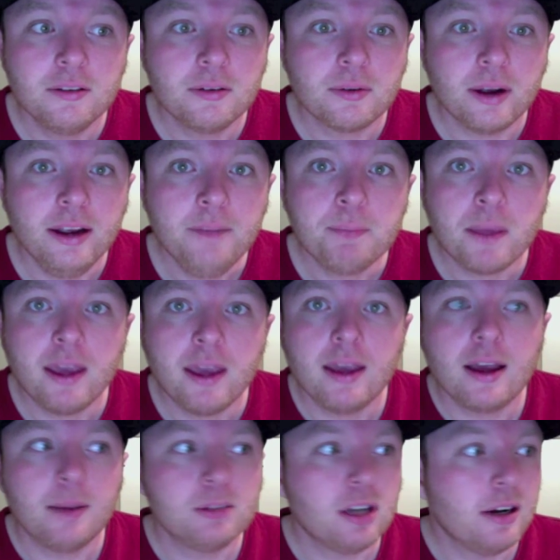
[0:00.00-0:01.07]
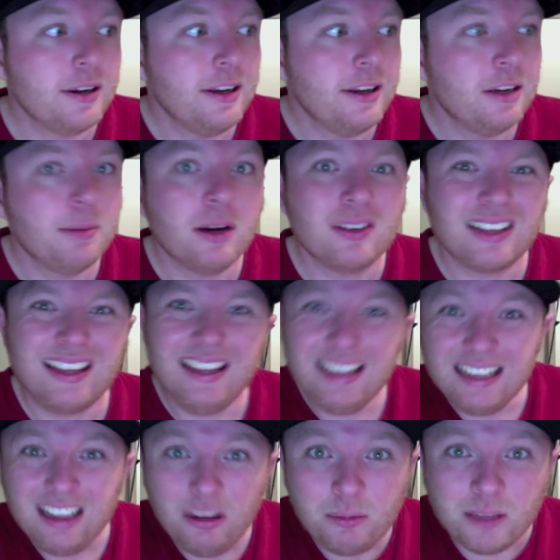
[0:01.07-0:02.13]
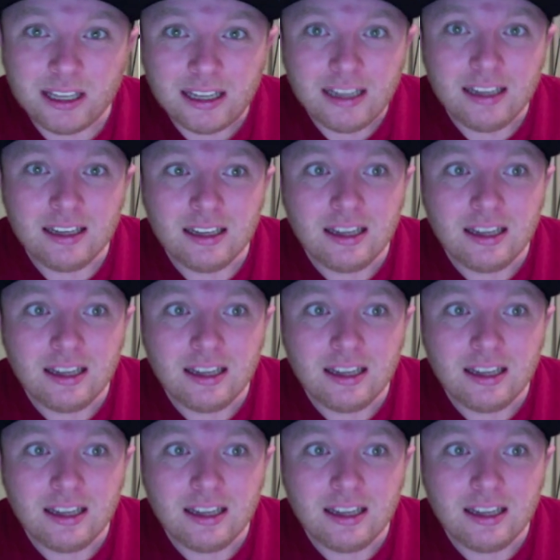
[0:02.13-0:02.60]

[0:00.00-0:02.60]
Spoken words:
Right? I'm talking about kill me